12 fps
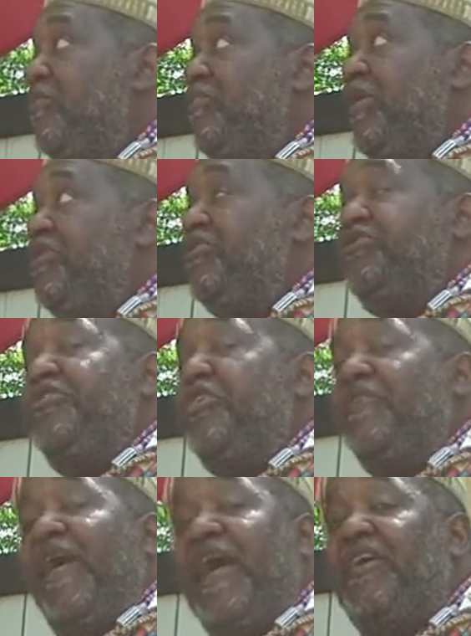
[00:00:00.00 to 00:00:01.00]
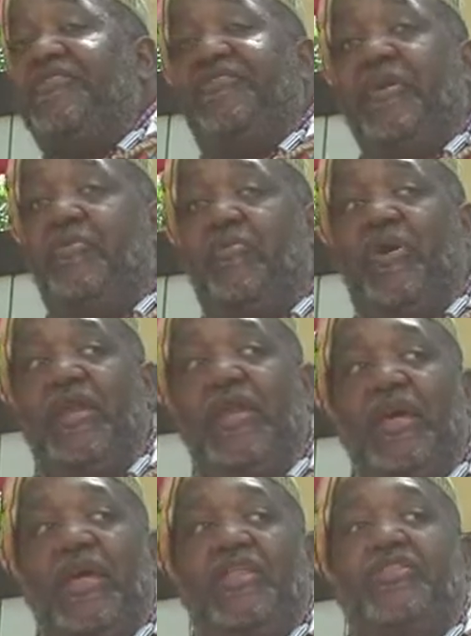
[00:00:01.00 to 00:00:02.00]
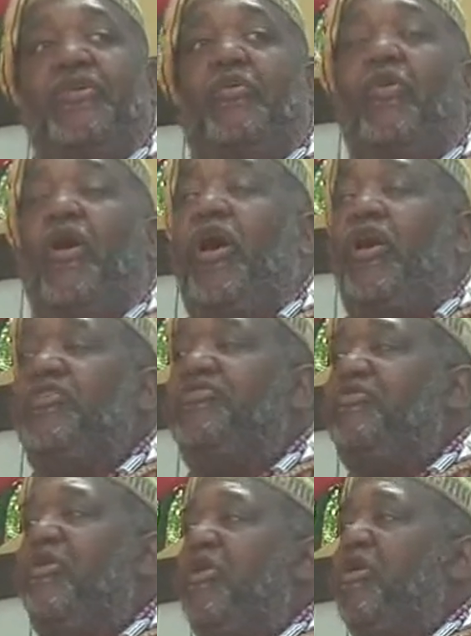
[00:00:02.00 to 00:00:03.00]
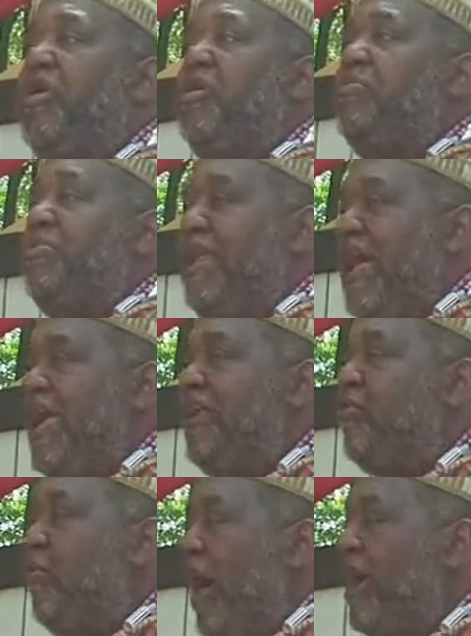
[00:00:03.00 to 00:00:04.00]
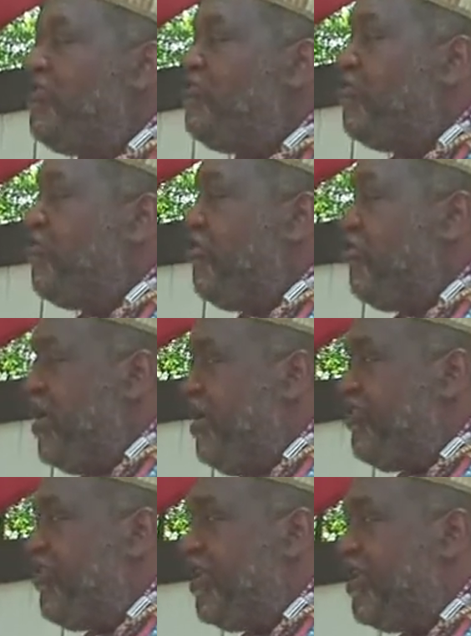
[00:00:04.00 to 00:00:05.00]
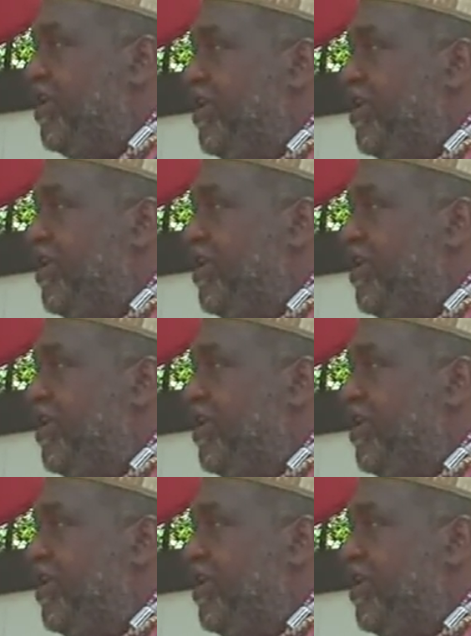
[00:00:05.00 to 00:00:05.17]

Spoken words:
But you should have asked someone. The walls were plain white for a reason.